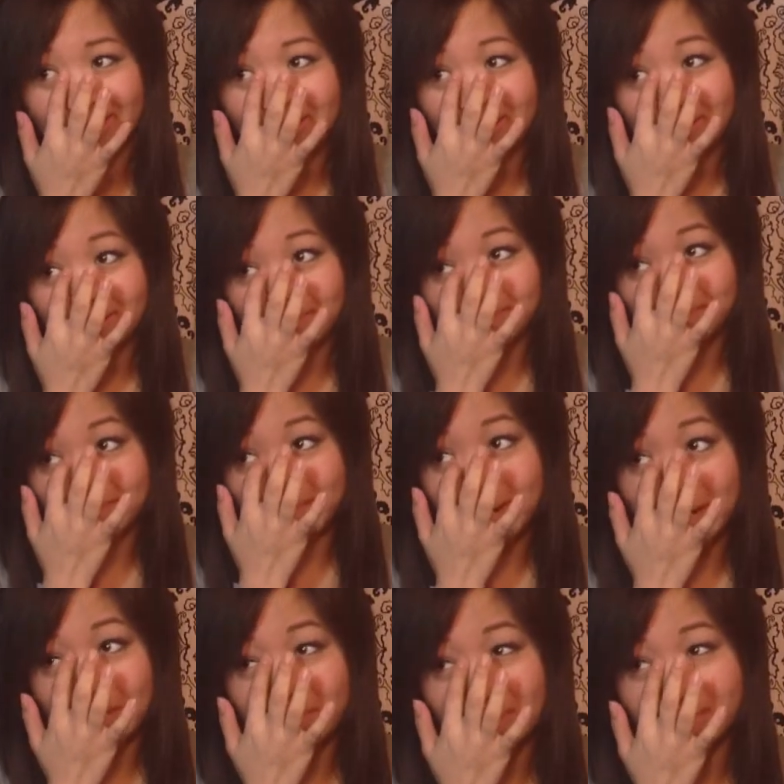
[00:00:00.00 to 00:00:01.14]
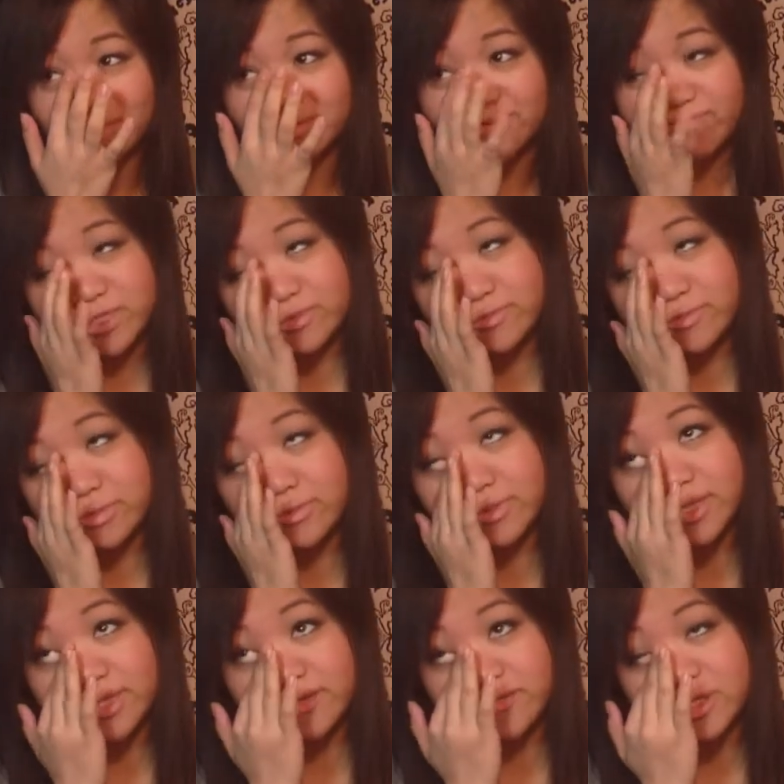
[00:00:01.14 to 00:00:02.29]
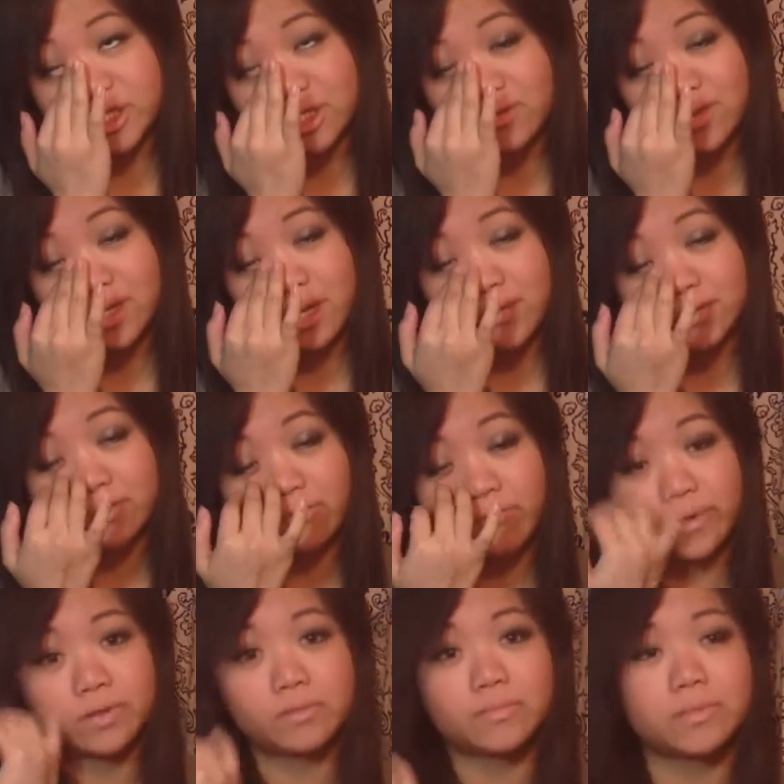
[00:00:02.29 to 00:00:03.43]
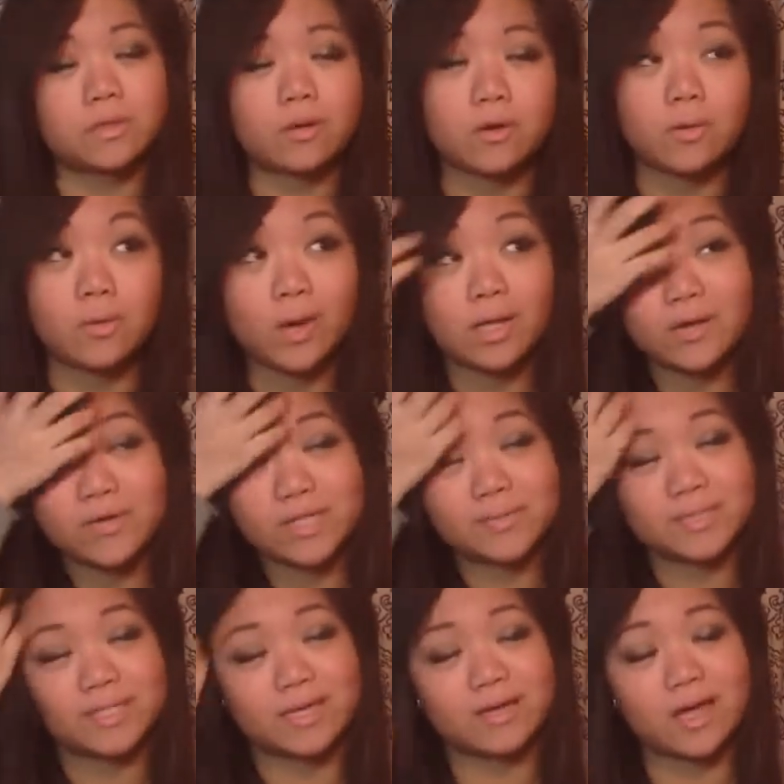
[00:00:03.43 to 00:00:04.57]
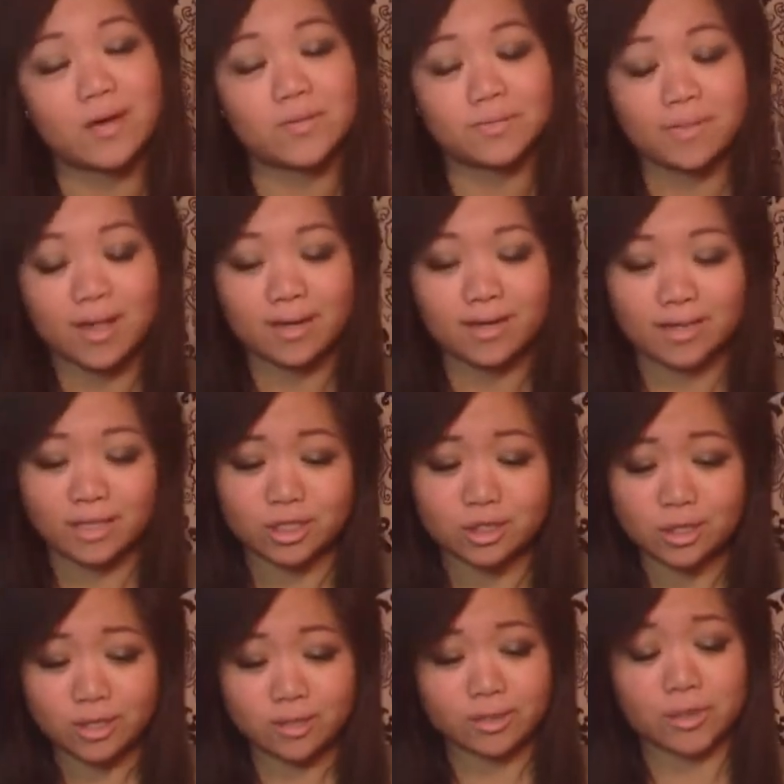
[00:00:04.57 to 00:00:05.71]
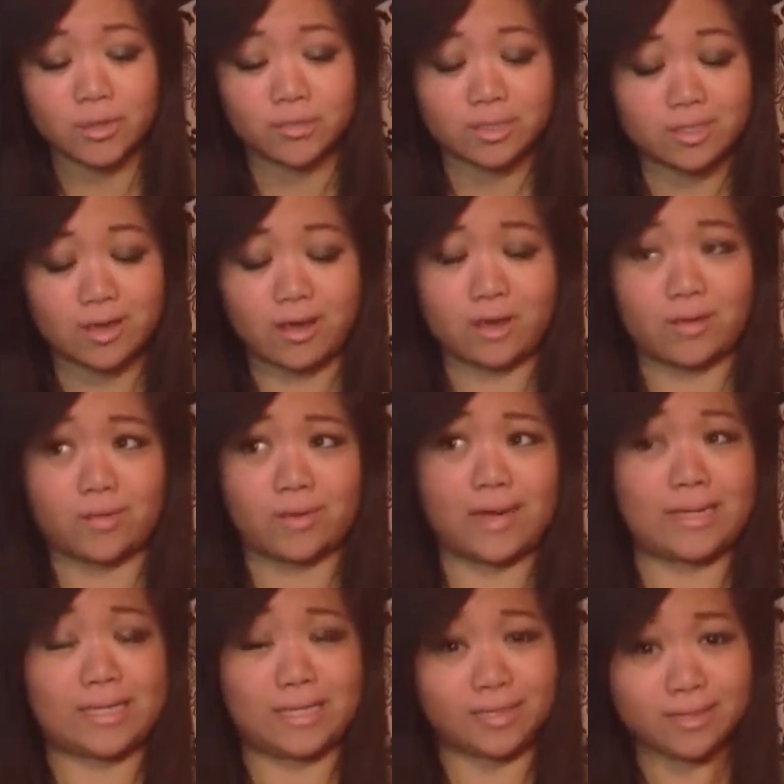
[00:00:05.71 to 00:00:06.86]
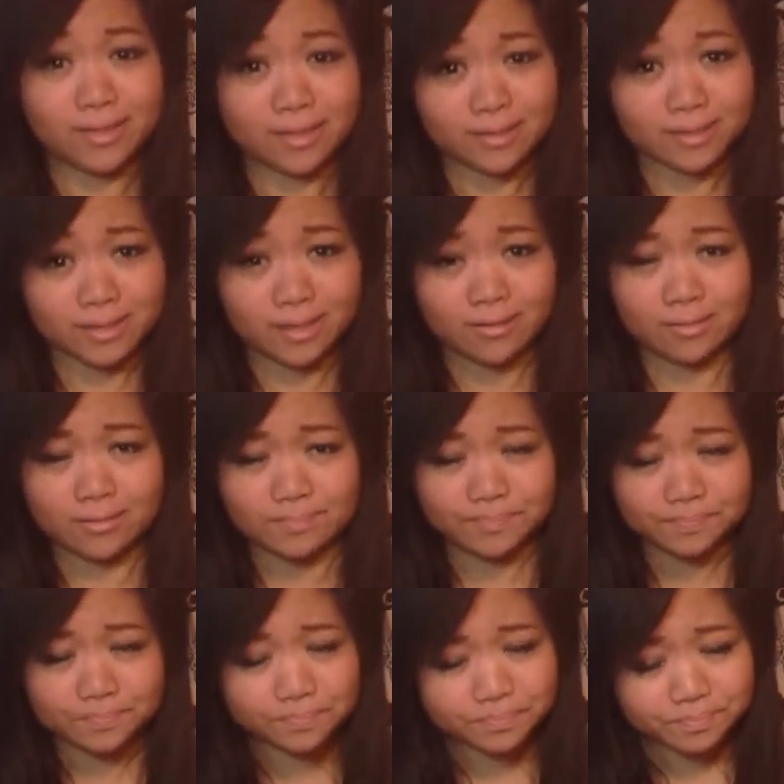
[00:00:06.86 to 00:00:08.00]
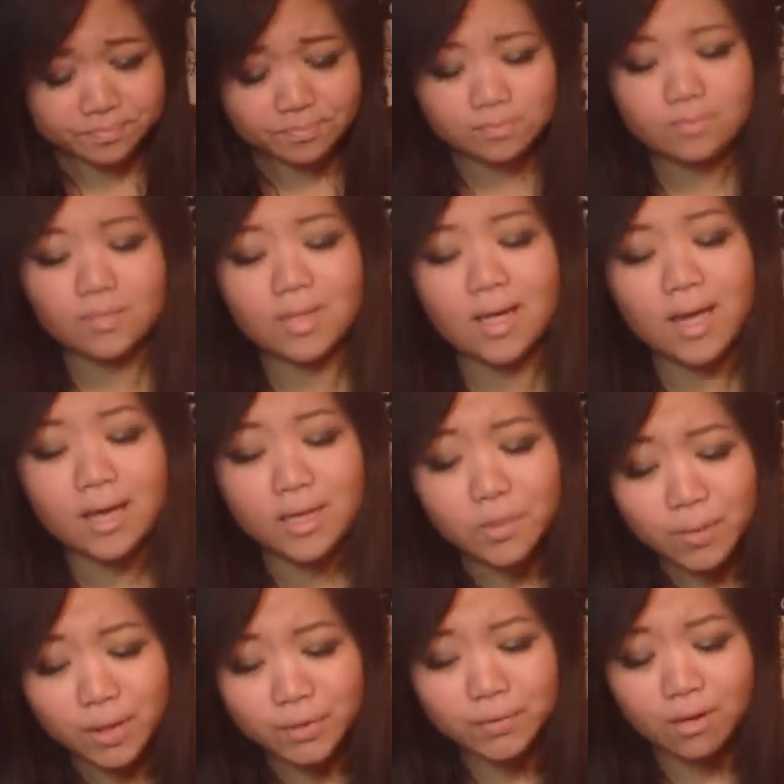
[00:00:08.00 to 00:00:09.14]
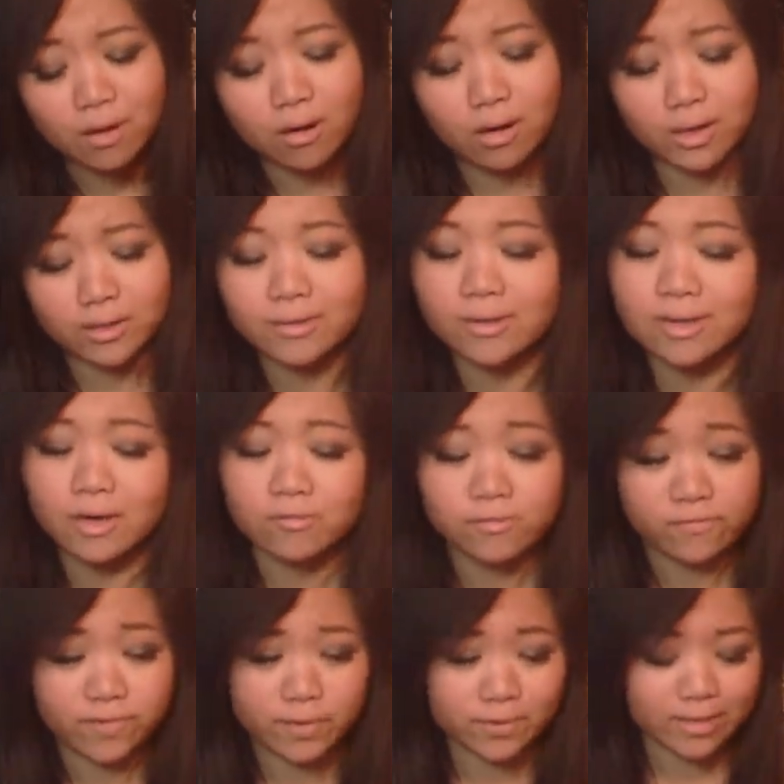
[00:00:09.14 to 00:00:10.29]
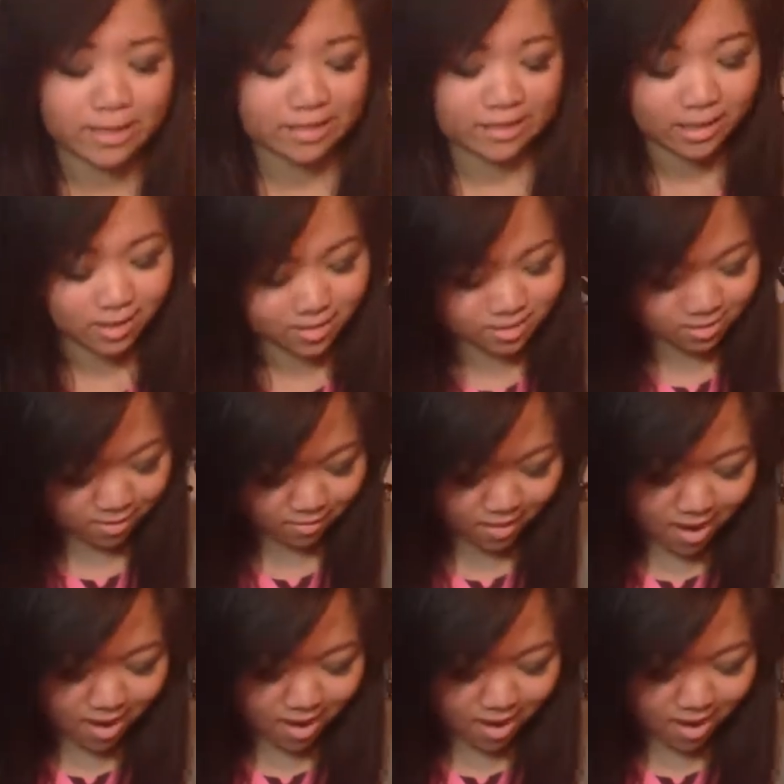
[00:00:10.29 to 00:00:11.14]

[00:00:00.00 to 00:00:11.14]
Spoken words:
I wasn't really even sure what I was gonna film, so while I was sick, I was planning and jotting notes down and ideas, and I didn't want to do a haul or like a review or anything, so